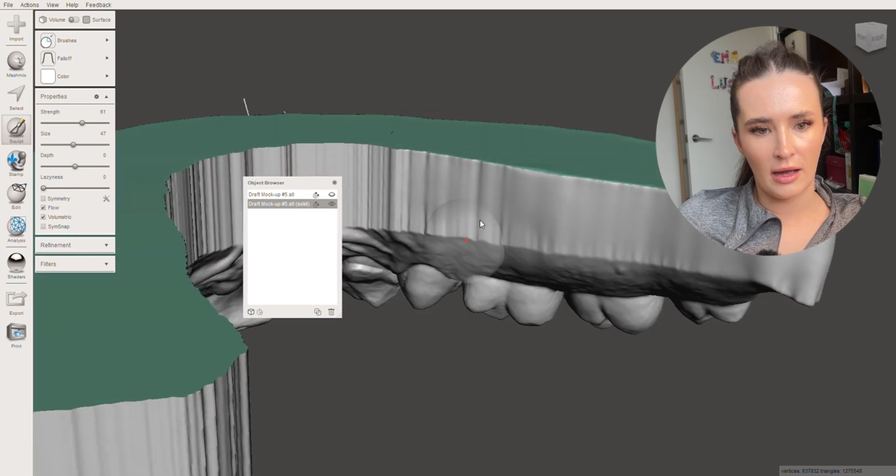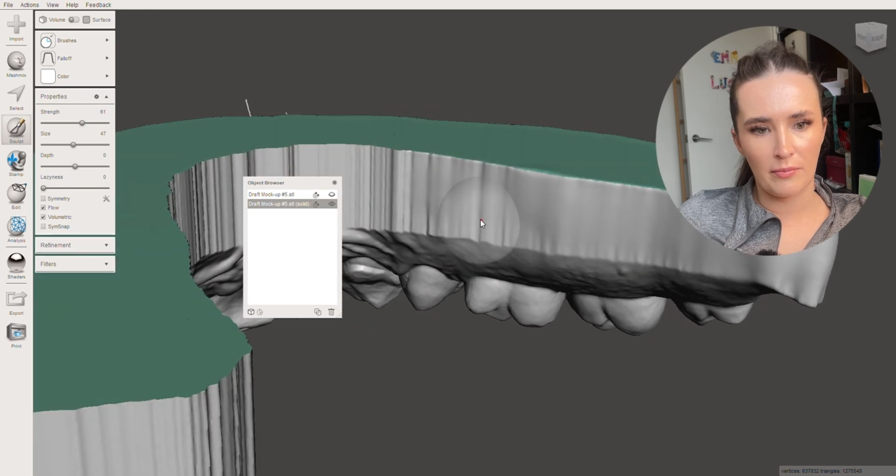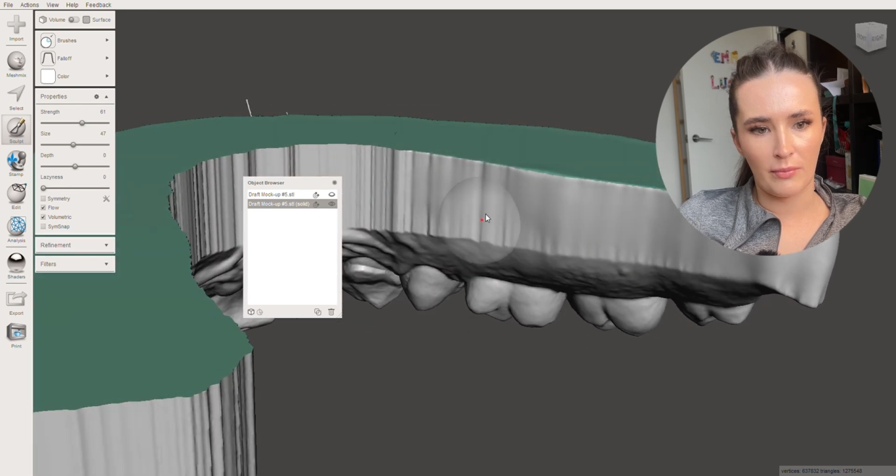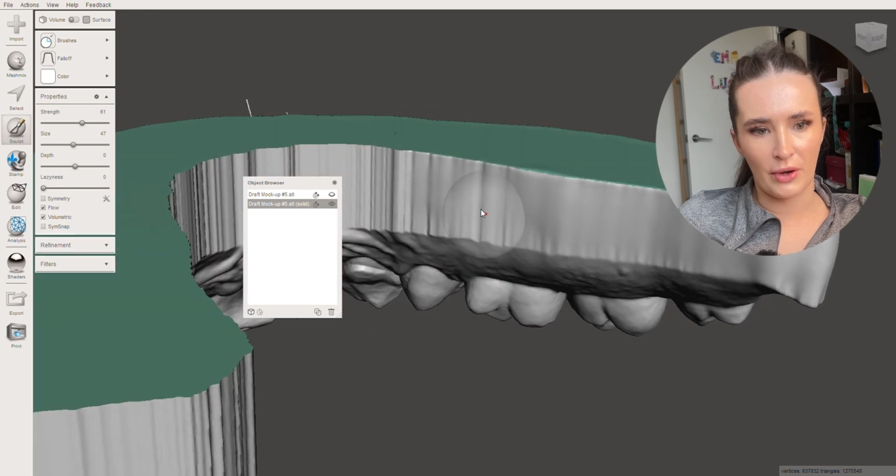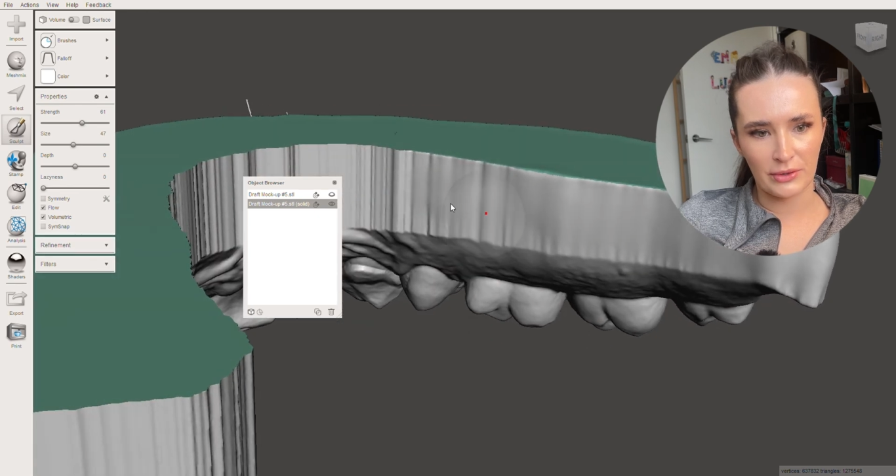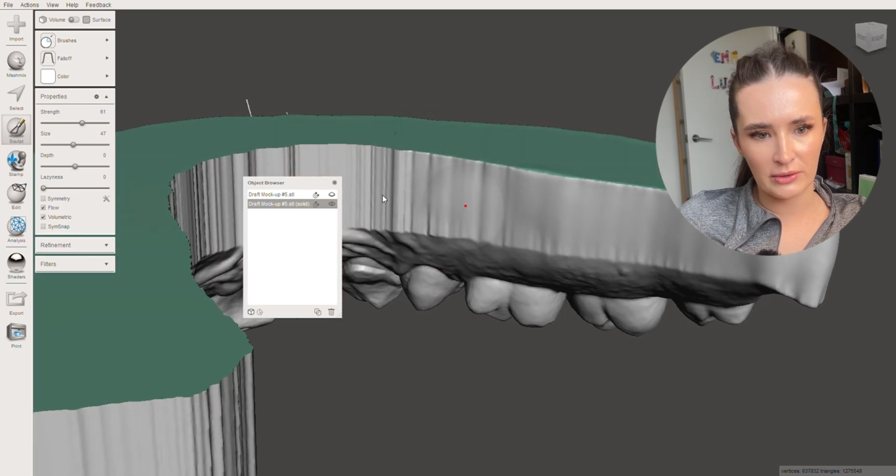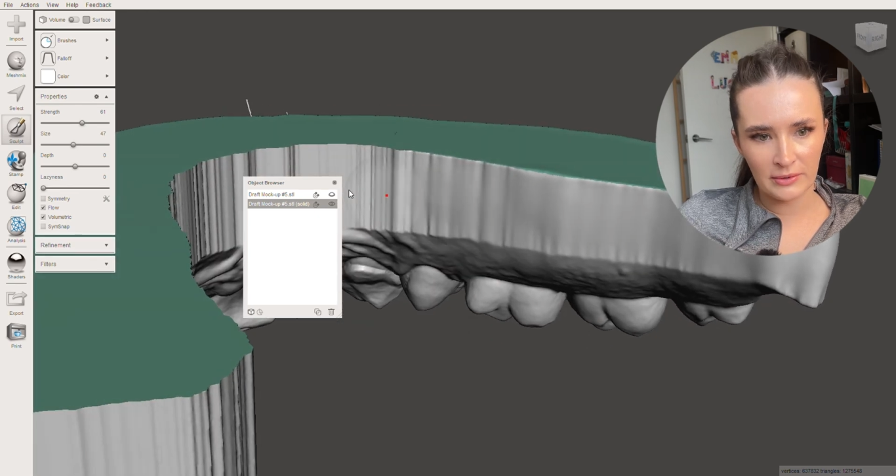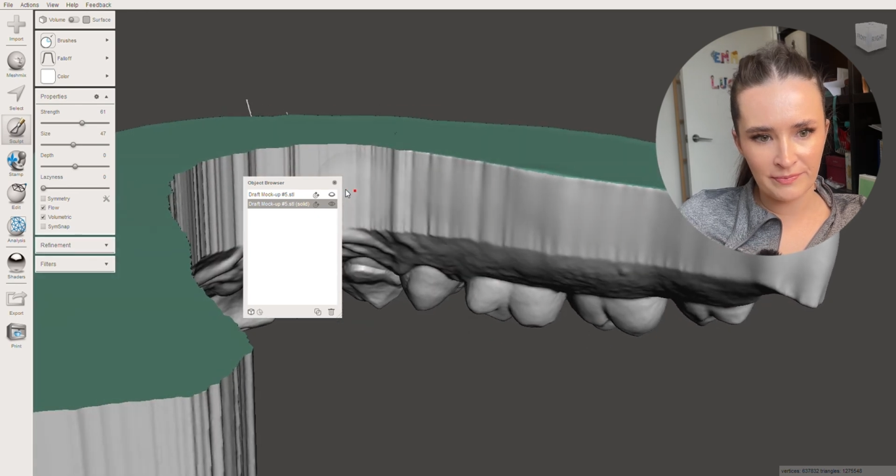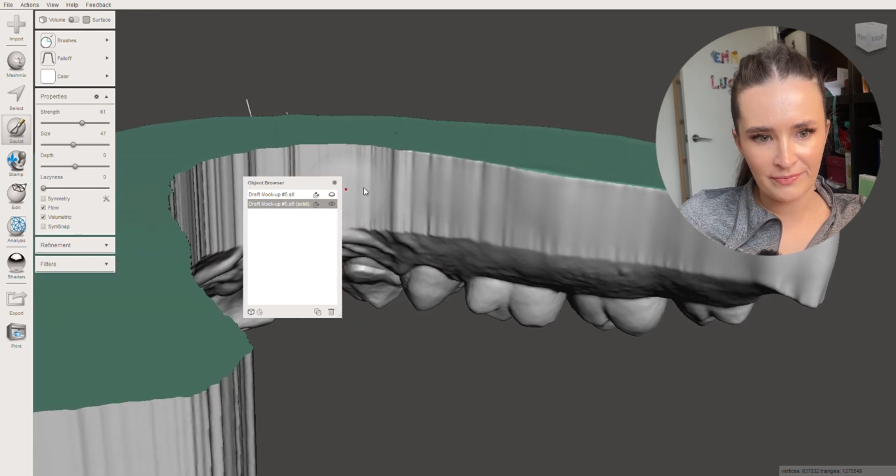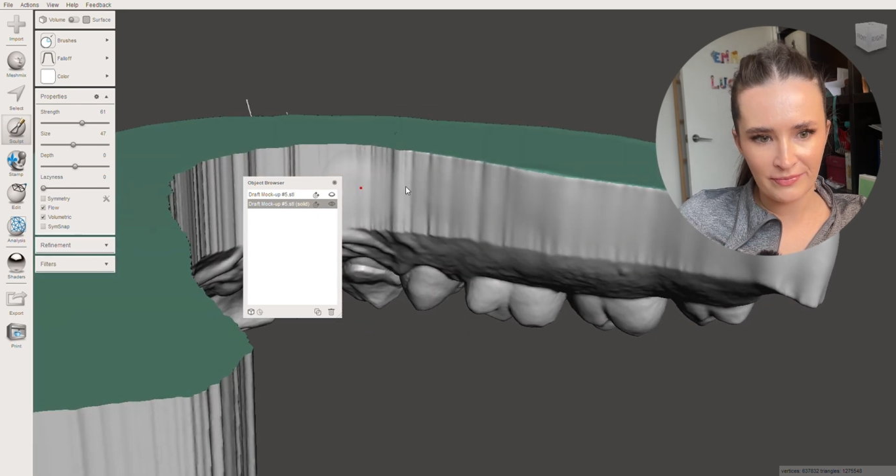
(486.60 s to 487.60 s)
model,
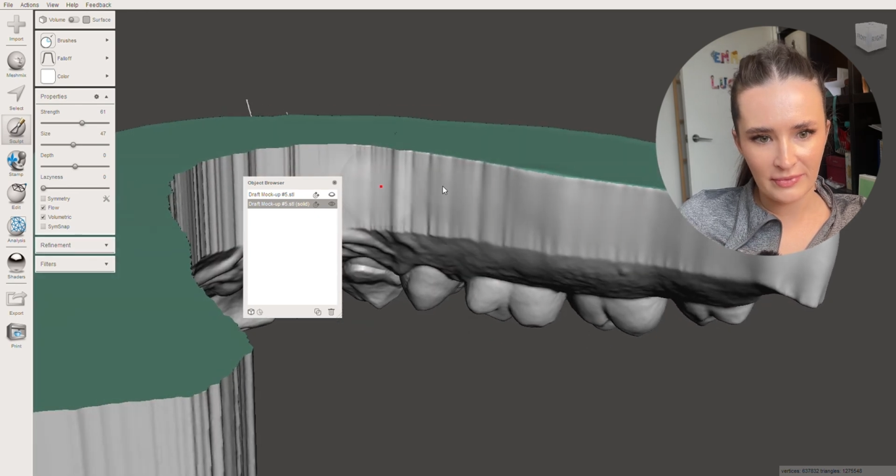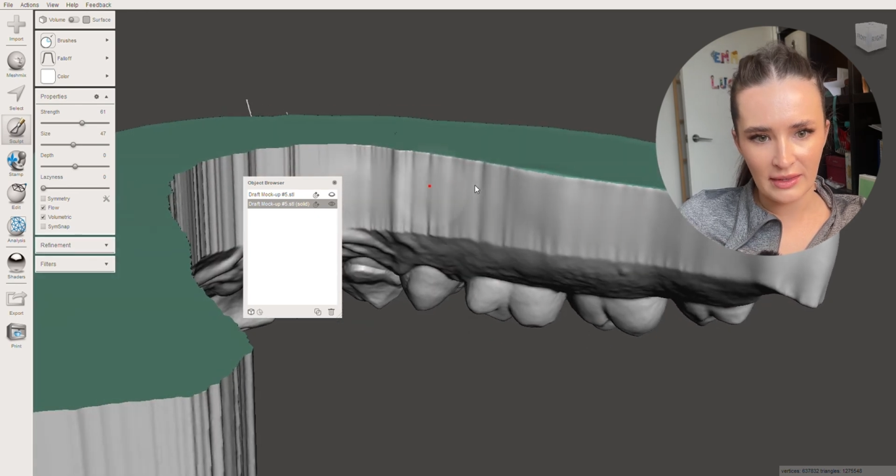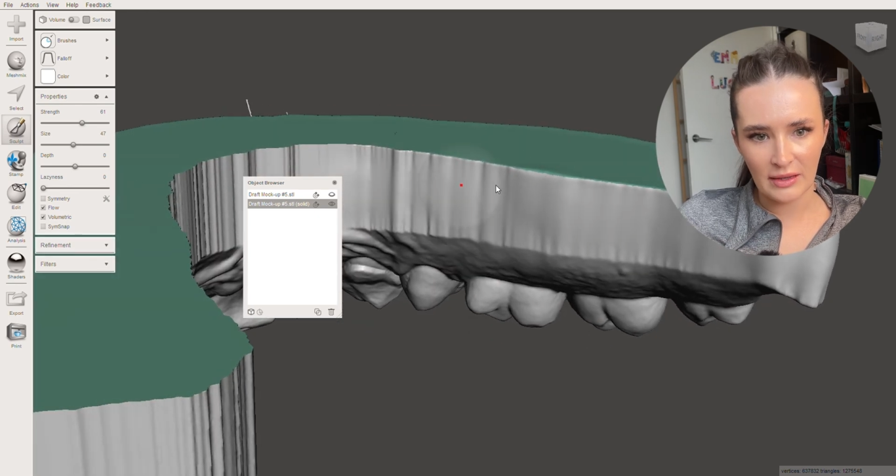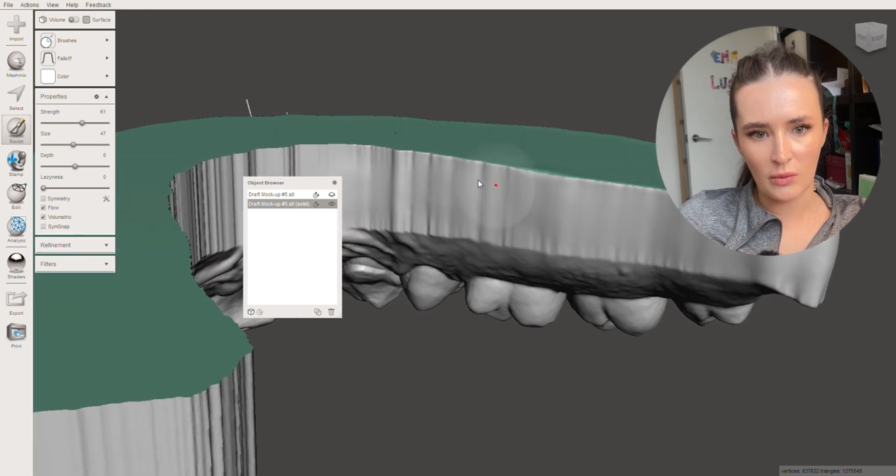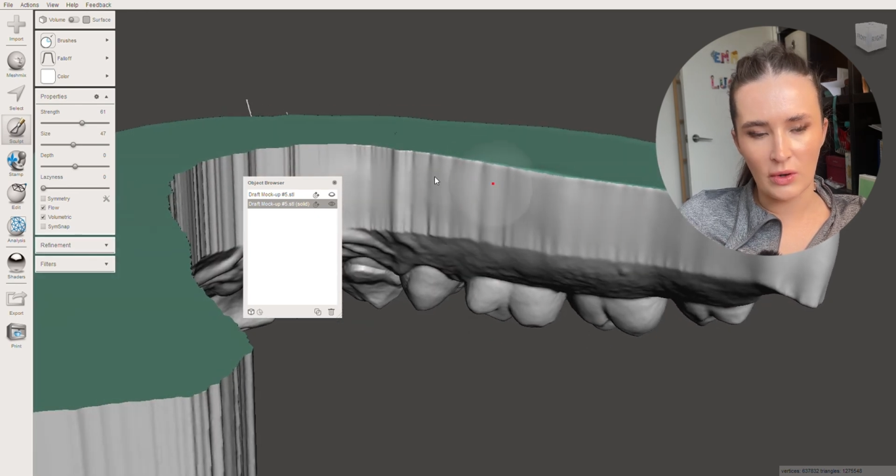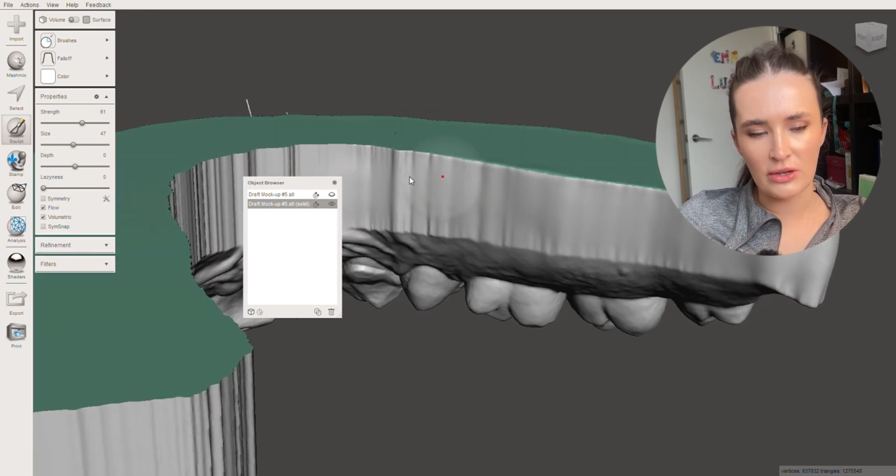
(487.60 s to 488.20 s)
when